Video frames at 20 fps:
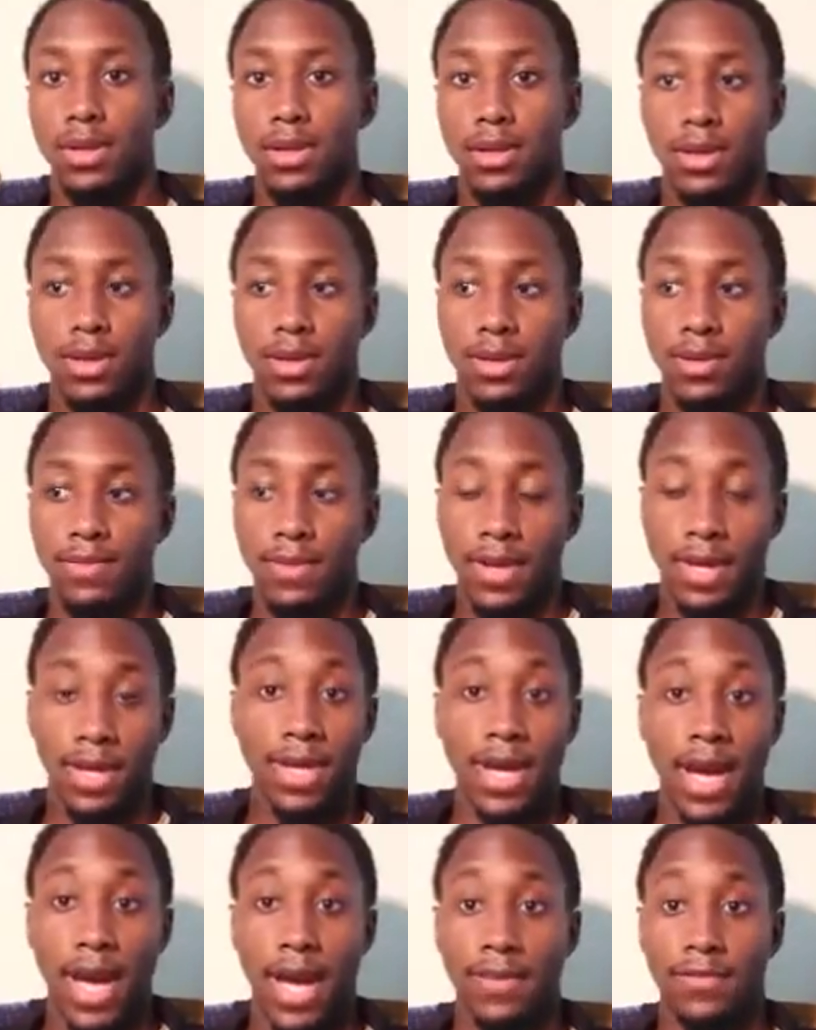uh, a
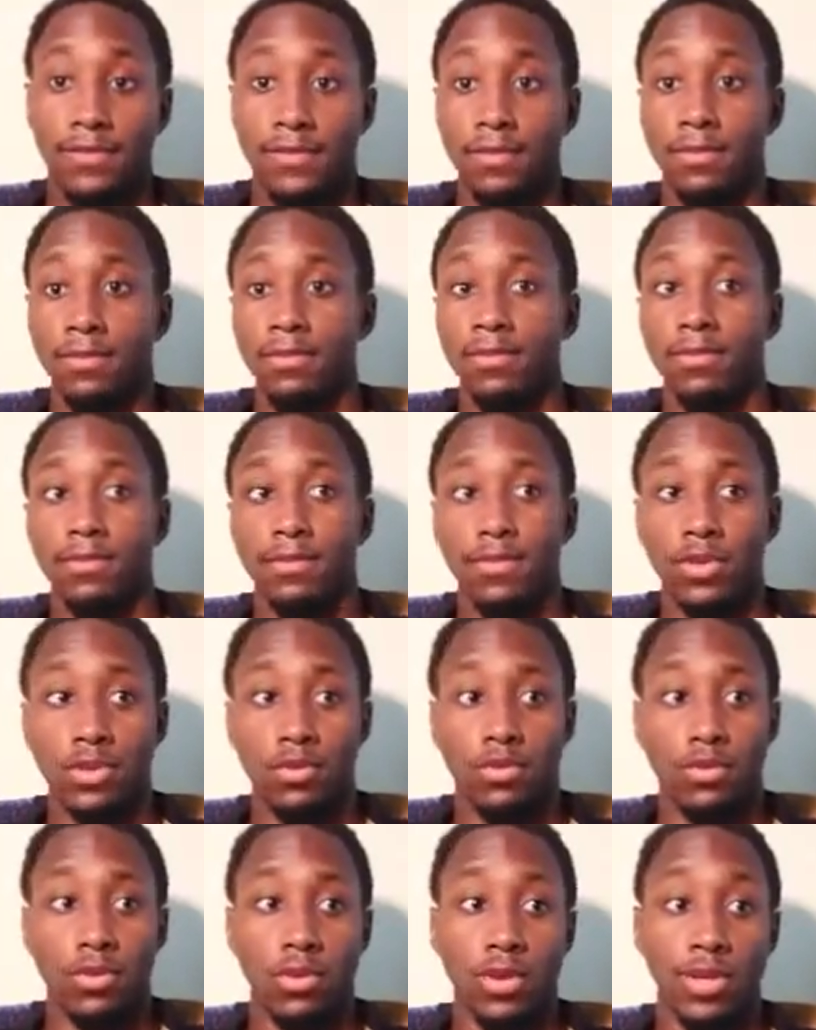guy from
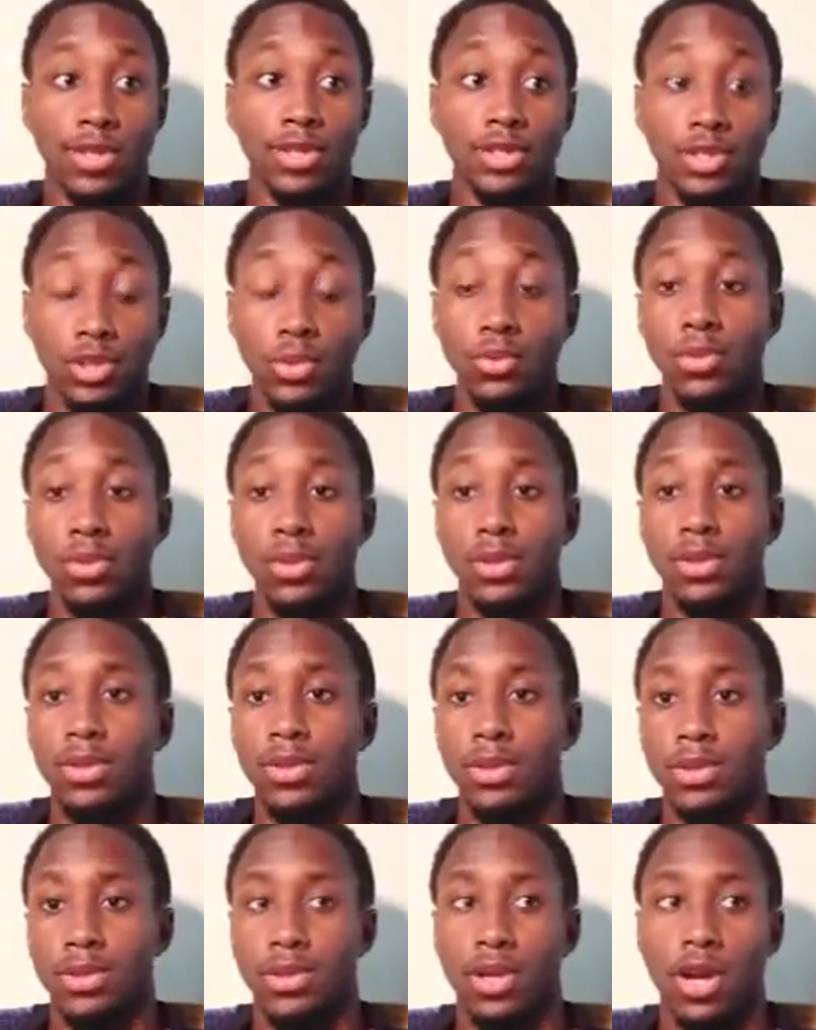well, a student,
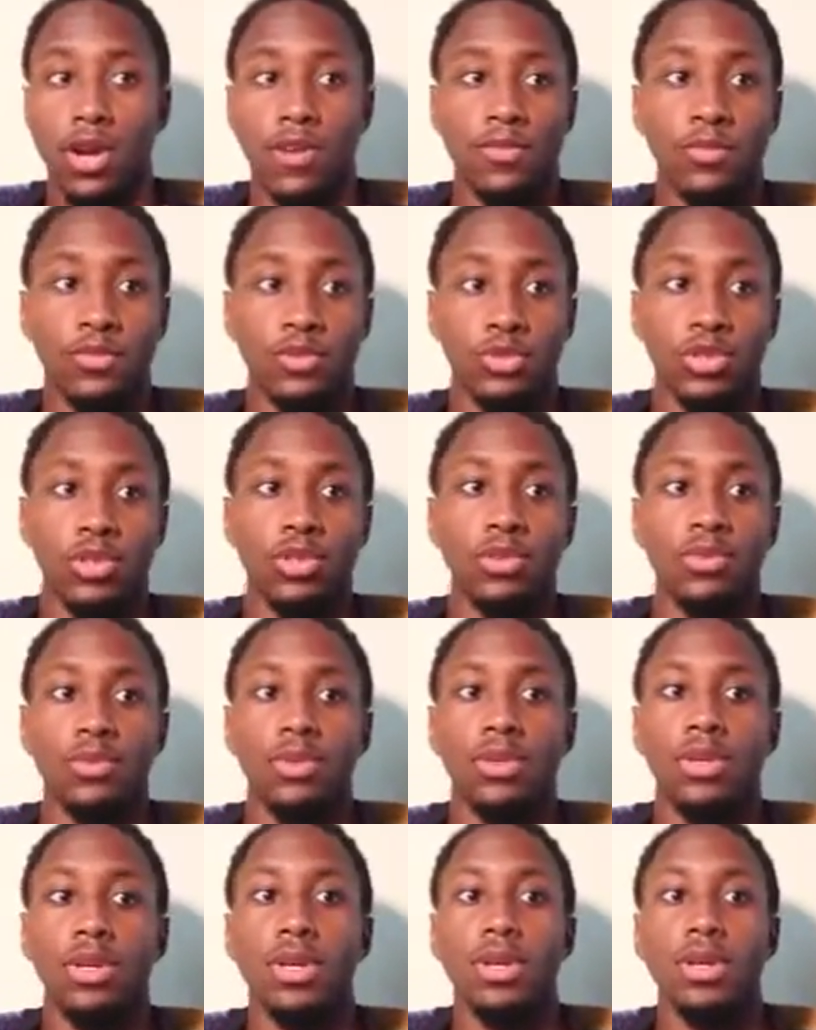a sophomore
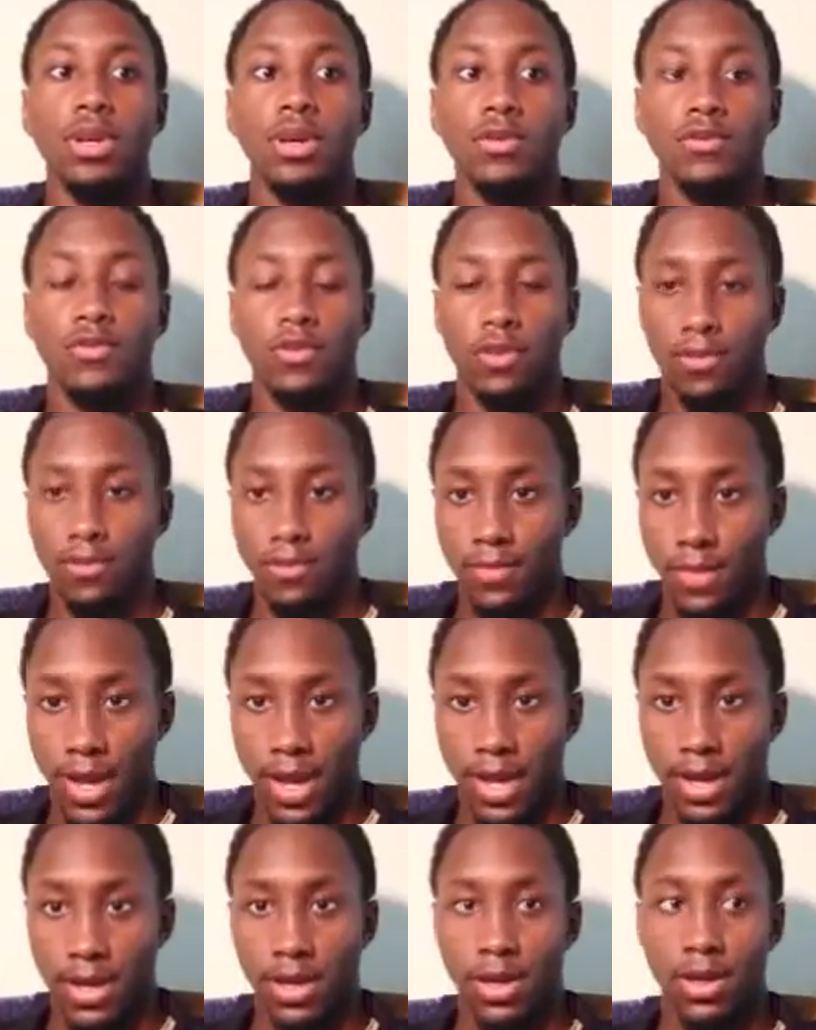student from
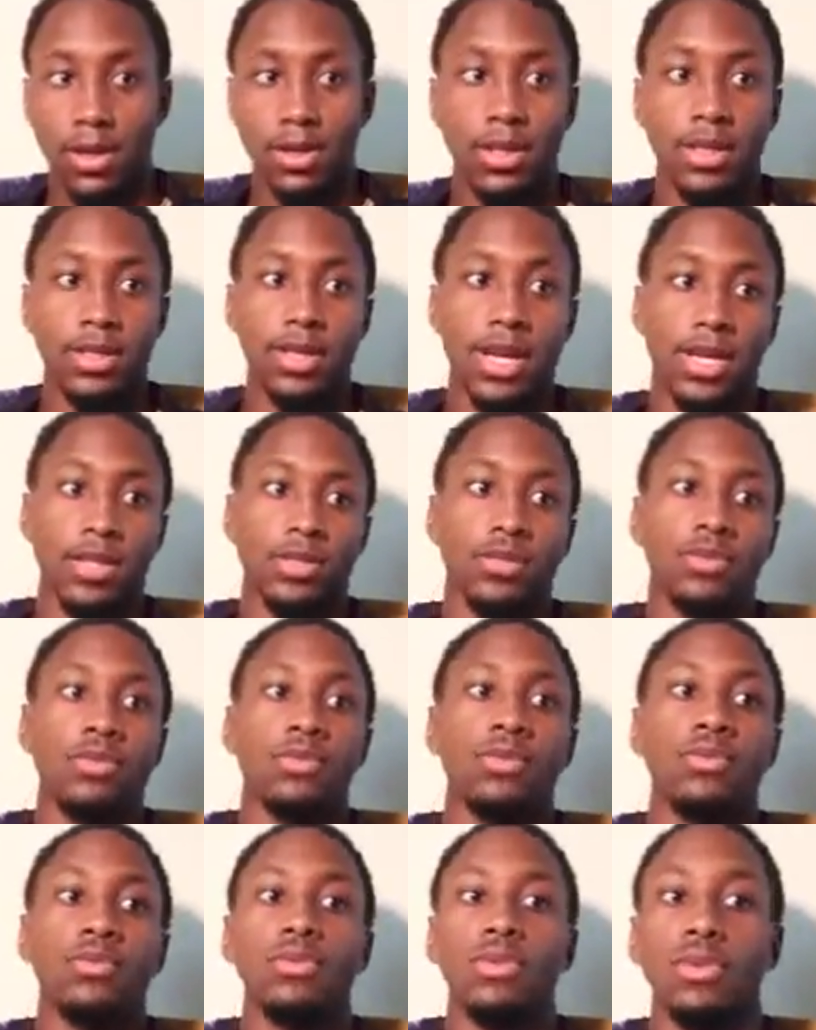uh, Nease High
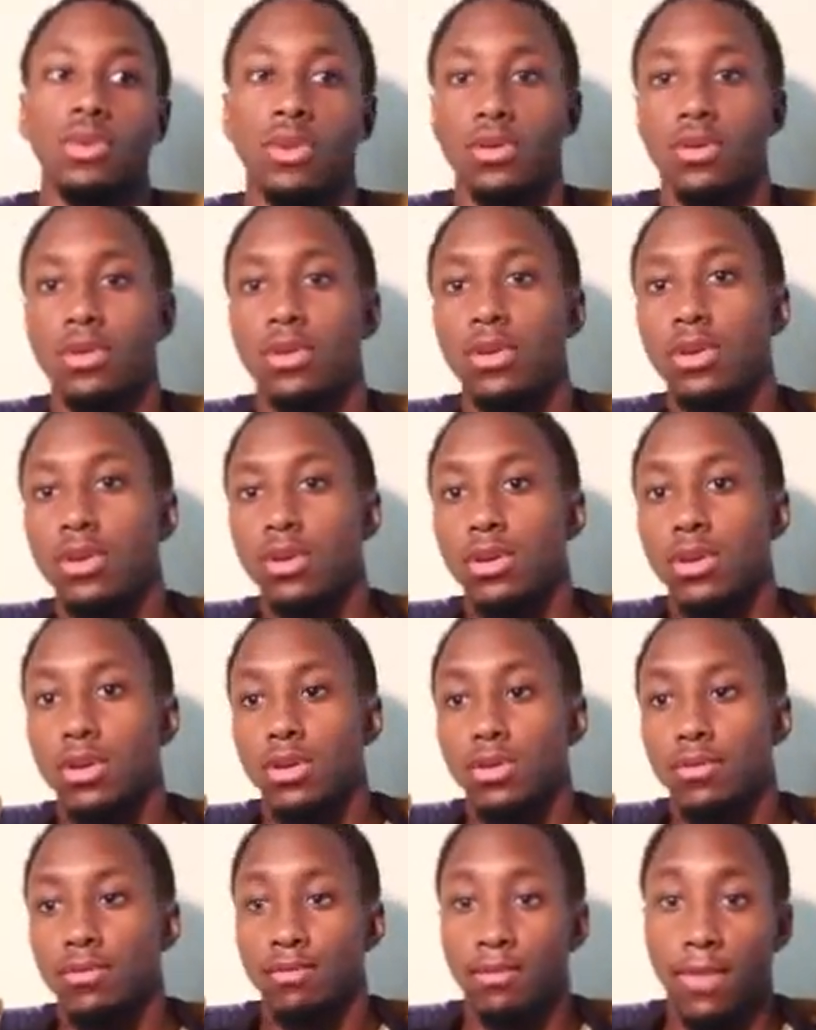School, you know,
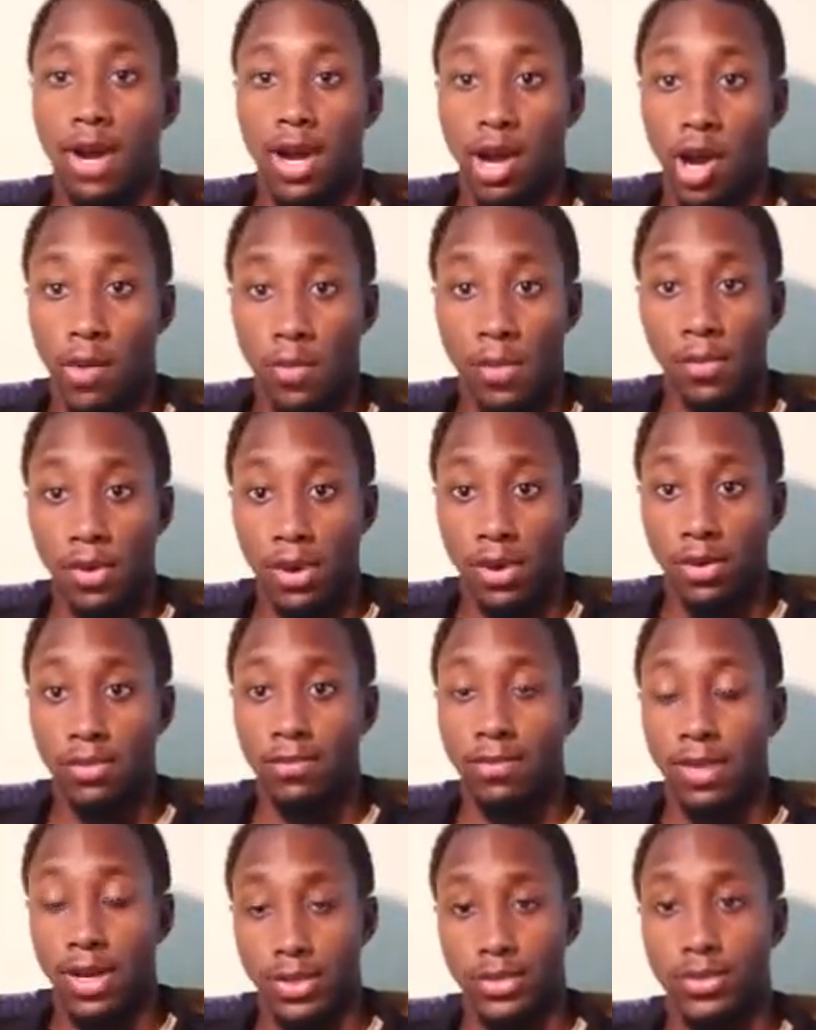my alma mater,
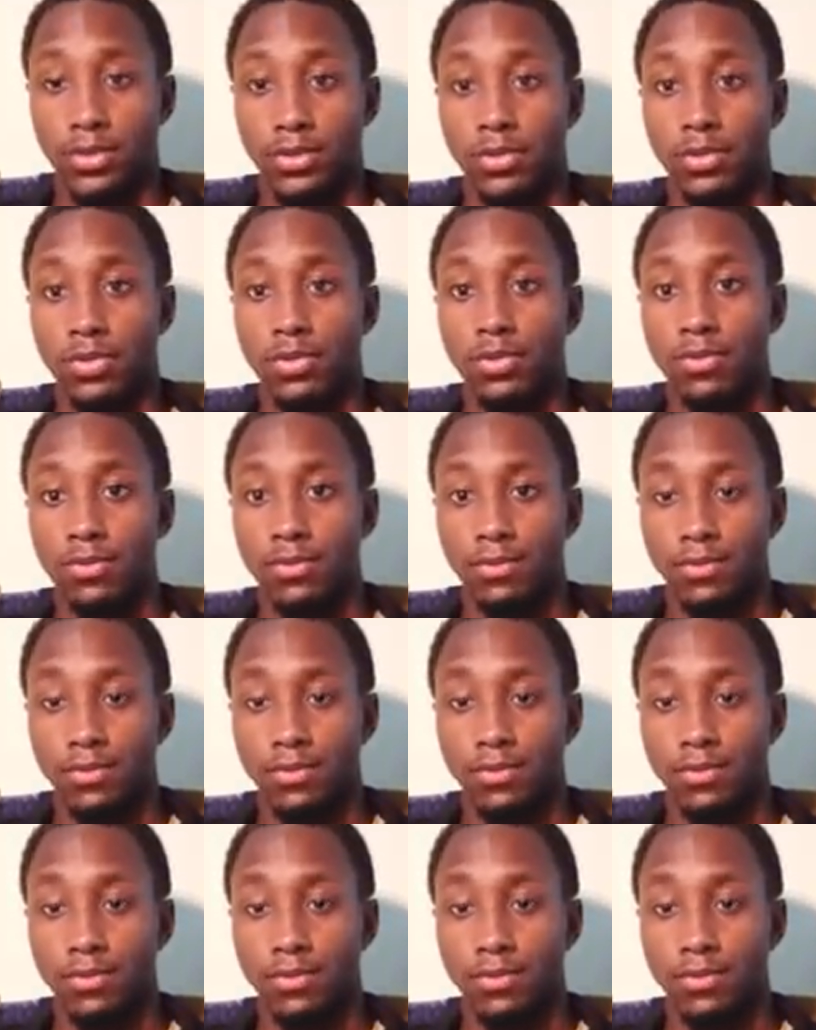my school